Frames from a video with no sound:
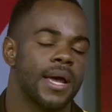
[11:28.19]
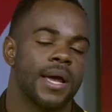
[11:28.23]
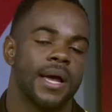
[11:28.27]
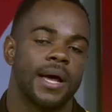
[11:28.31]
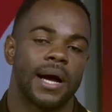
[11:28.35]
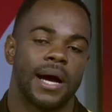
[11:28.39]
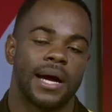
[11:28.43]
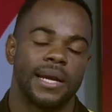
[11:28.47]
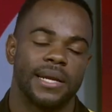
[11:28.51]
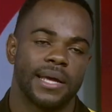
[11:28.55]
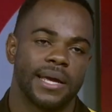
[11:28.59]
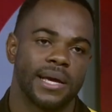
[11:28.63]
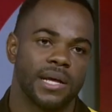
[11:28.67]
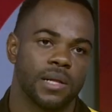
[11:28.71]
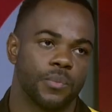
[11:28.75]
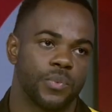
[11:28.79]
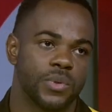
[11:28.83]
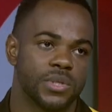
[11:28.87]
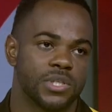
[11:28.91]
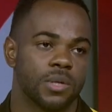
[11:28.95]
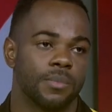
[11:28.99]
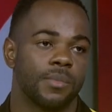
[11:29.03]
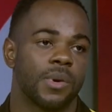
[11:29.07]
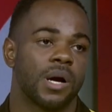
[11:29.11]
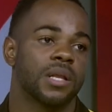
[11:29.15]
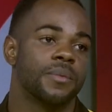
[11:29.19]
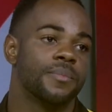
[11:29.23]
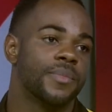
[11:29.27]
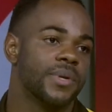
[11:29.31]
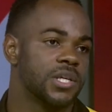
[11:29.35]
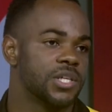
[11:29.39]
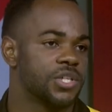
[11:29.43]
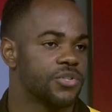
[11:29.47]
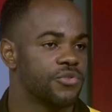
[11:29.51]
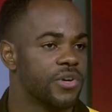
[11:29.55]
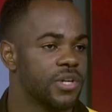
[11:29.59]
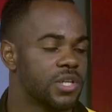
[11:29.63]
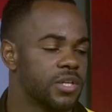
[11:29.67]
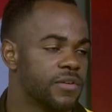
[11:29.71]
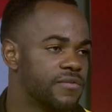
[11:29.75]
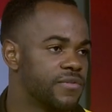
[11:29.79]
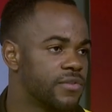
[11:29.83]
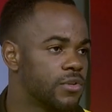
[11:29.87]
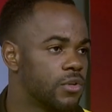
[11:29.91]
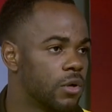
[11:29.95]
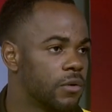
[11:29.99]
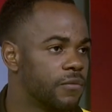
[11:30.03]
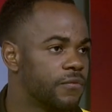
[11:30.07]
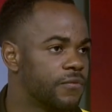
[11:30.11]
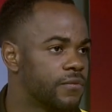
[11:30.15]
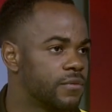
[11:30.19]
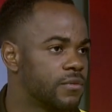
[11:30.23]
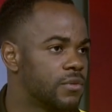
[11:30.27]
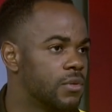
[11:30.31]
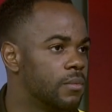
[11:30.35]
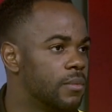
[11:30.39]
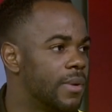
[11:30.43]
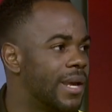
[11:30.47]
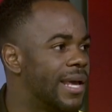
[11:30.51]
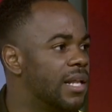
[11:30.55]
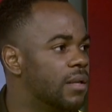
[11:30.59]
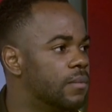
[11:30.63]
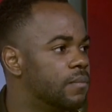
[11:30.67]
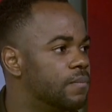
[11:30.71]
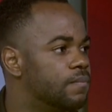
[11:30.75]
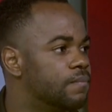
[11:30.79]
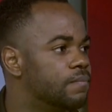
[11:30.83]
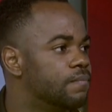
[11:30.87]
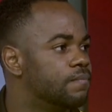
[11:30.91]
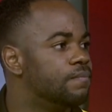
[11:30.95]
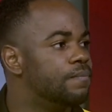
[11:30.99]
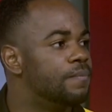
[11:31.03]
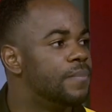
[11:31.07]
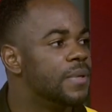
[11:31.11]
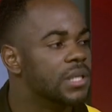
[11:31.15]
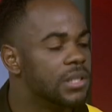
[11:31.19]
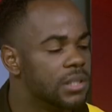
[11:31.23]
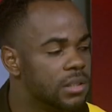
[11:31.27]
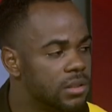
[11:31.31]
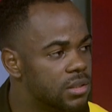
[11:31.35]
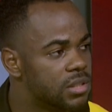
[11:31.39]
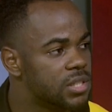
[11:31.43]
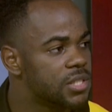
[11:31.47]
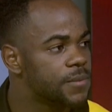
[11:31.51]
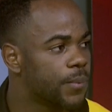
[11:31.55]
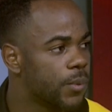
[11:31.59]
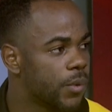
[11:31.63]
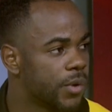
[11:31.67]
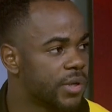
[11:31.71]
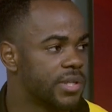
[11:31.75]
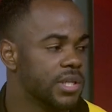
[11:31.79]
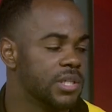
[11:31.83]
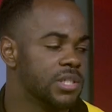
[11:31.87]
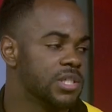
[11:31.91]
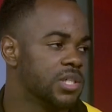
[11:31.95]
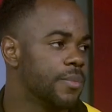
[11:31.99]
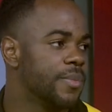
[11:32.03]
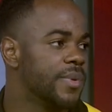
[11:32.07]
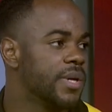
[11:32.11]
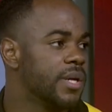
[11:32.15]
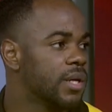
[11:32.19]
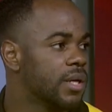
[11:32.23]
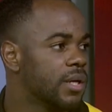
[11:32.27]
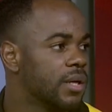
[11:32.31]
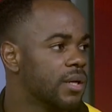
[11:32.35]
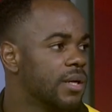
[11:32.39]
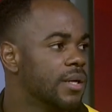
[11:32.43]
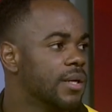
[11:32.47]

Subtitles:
and help with some administrative stuff to help build the sport in Jamaica.